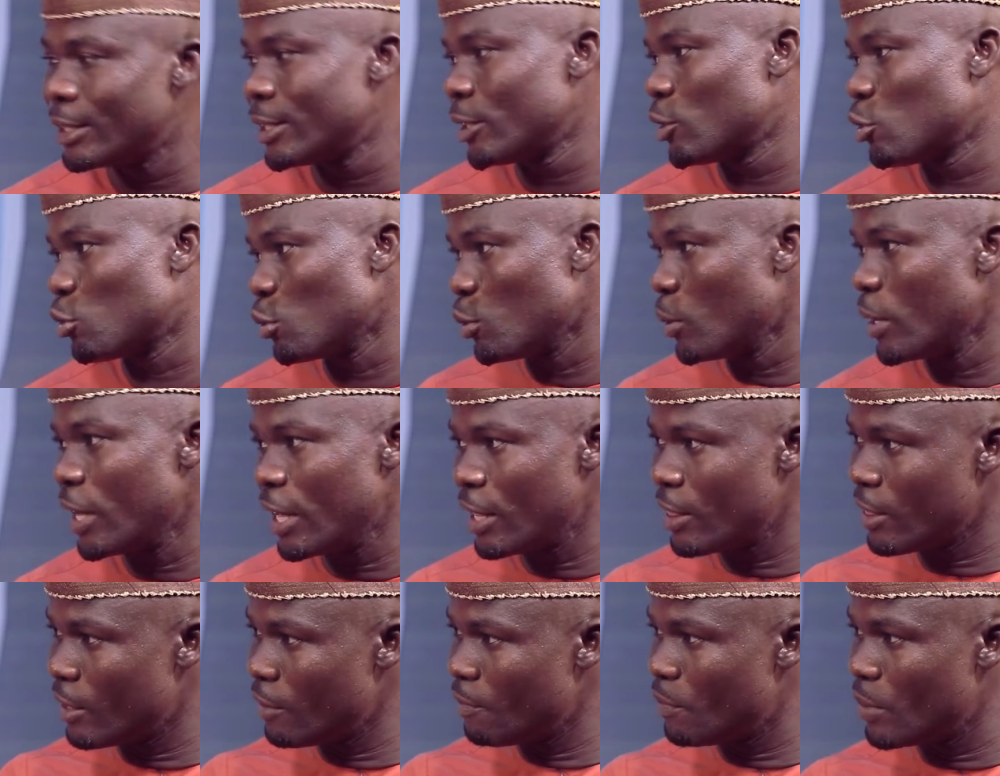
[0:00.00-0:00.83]
too
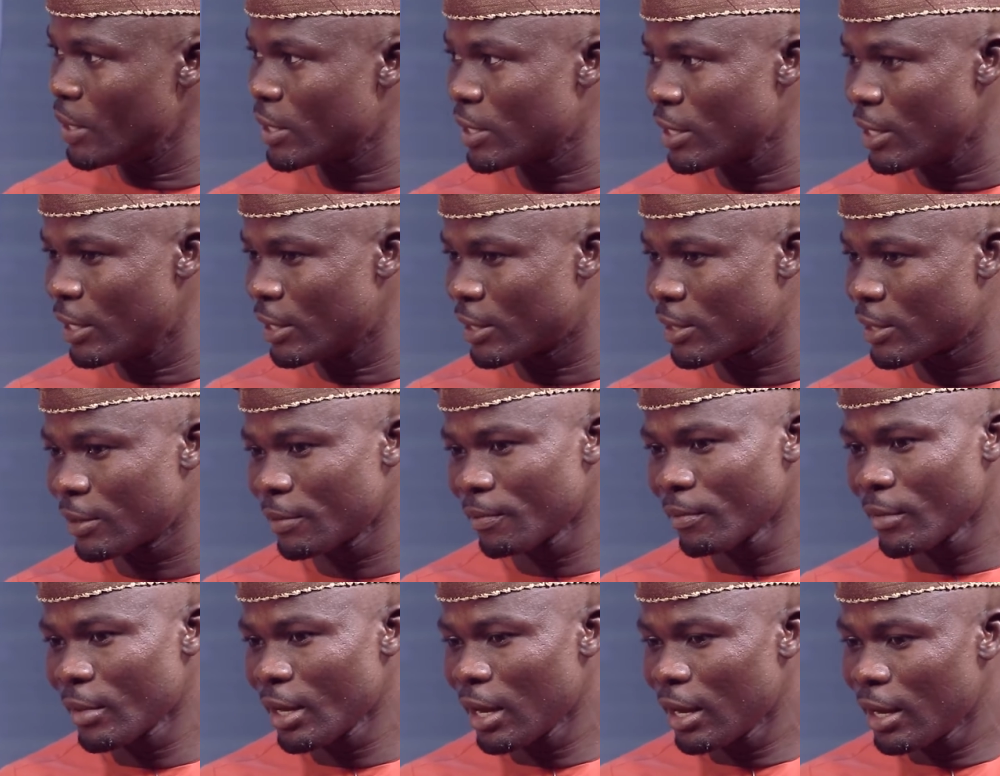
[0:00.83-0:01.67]
in the business.
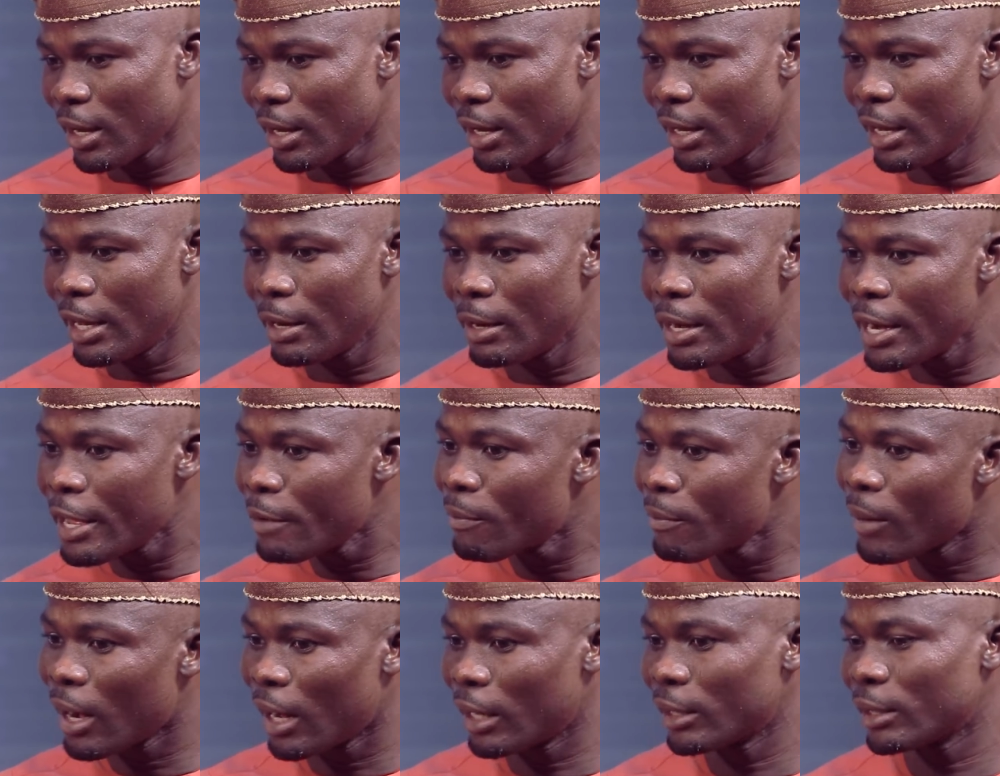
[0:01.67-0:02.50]
A
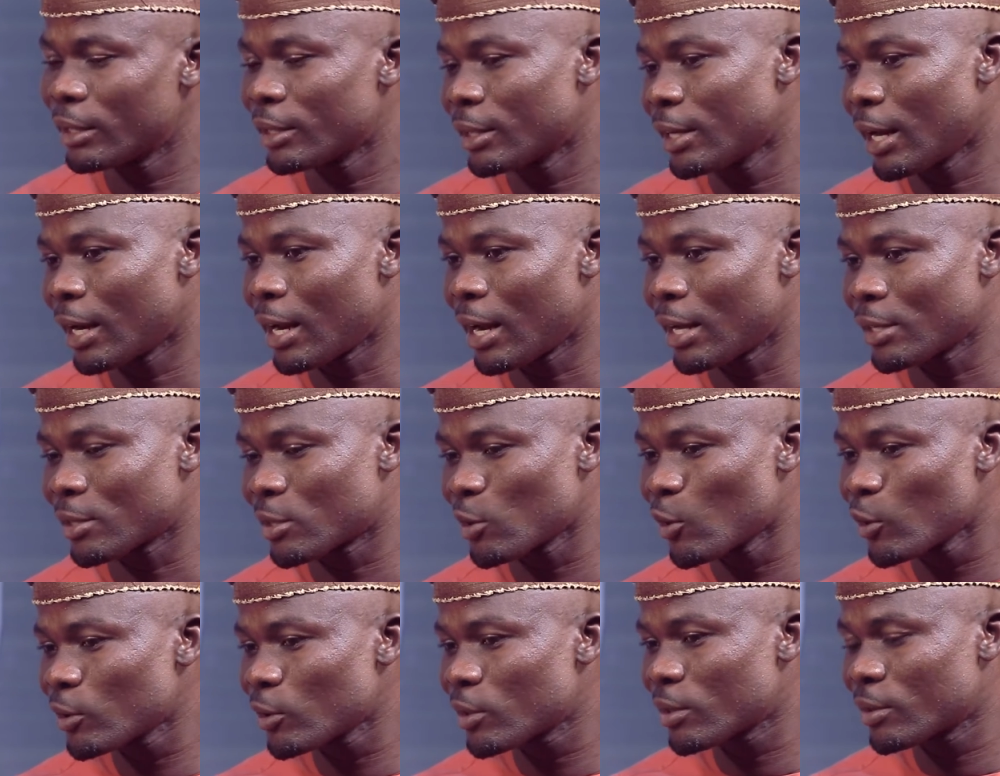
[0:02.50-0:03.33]
layman that has
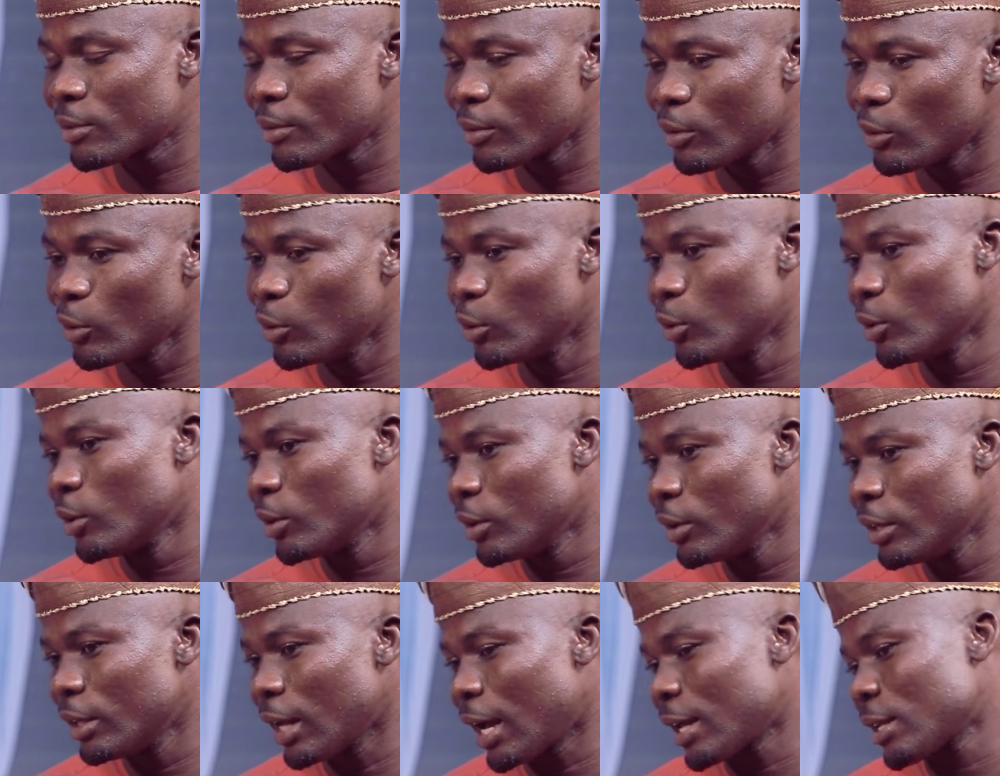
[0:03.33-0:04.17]
not
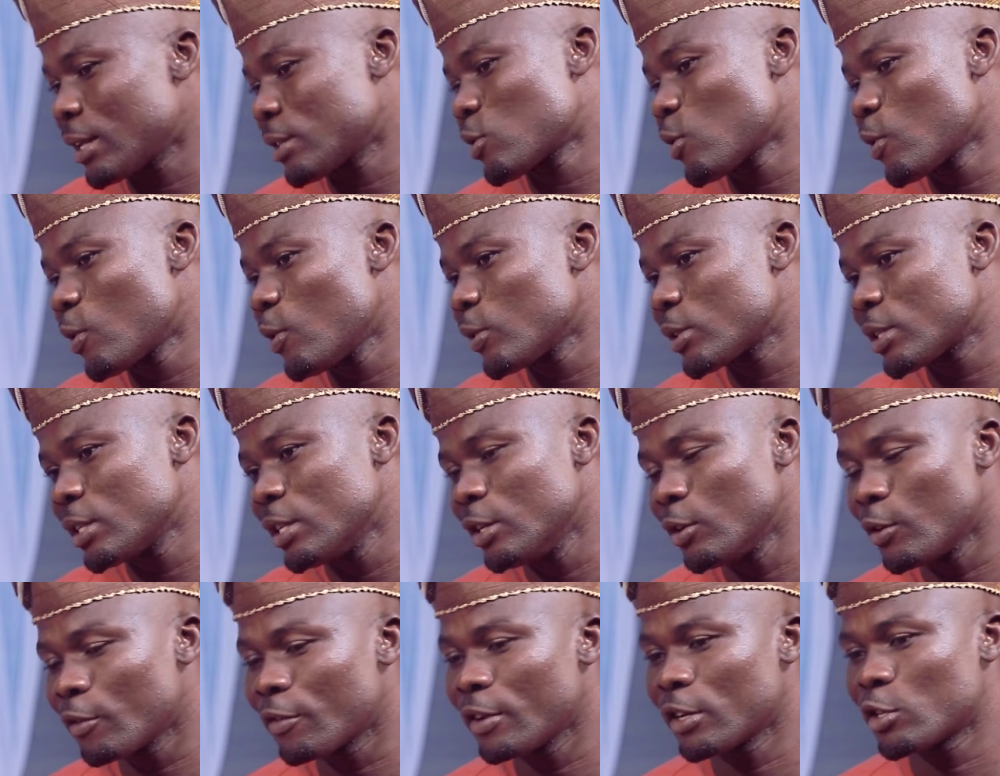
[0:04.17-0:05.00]
gotten
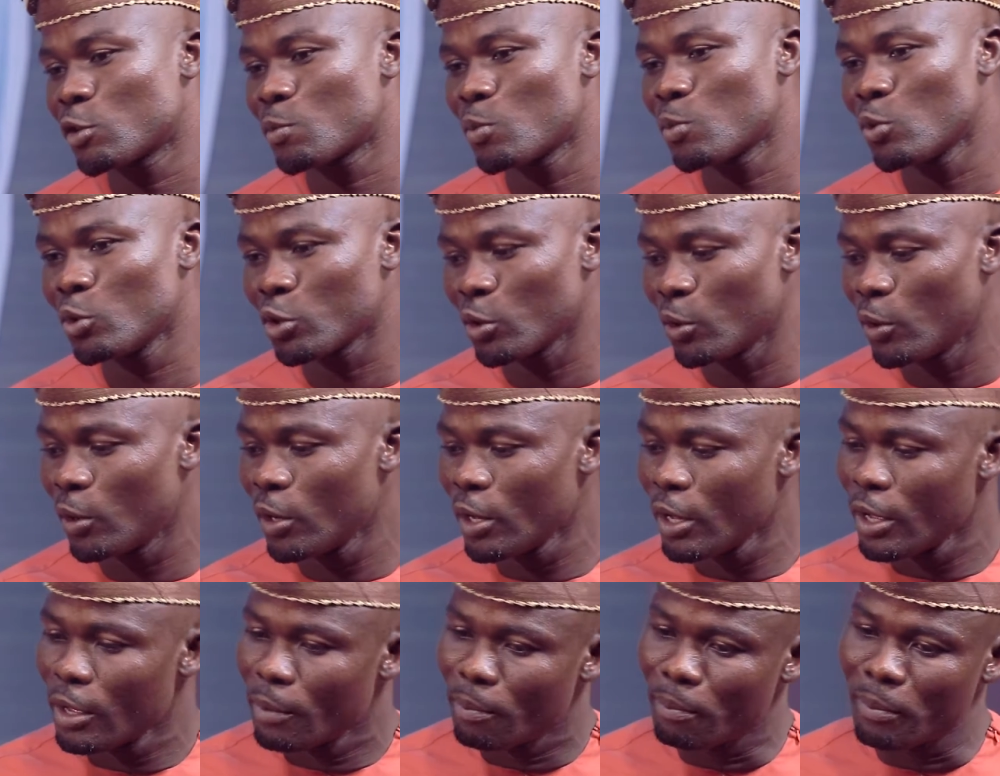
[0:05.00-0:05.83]
enough exposure
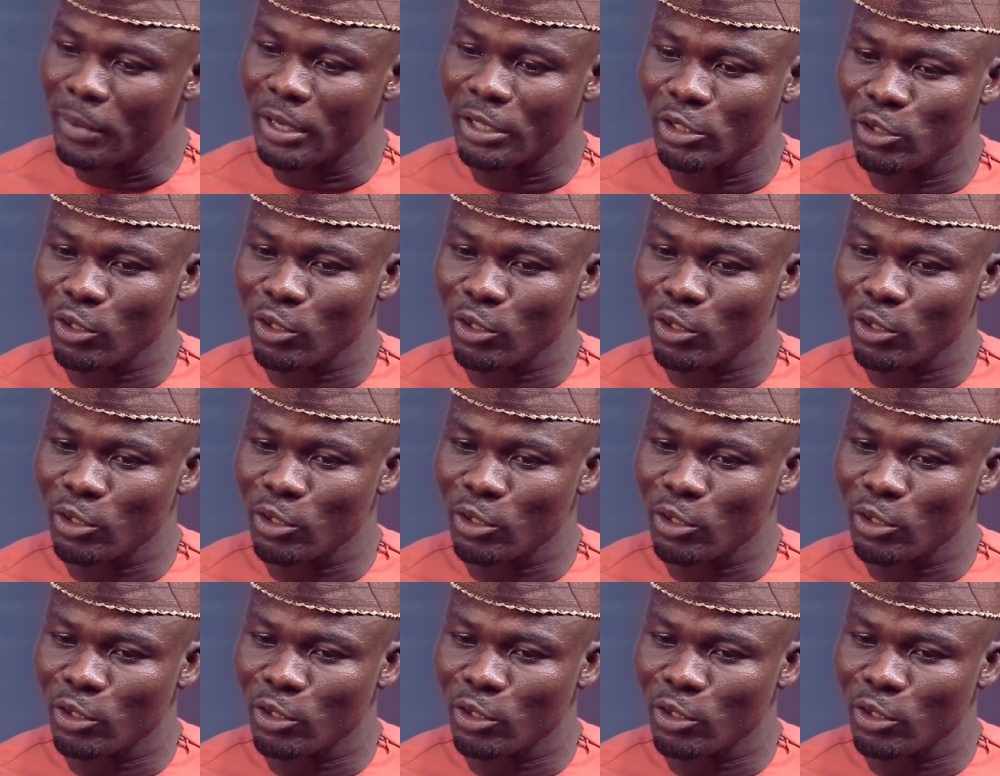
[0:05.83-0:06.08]
may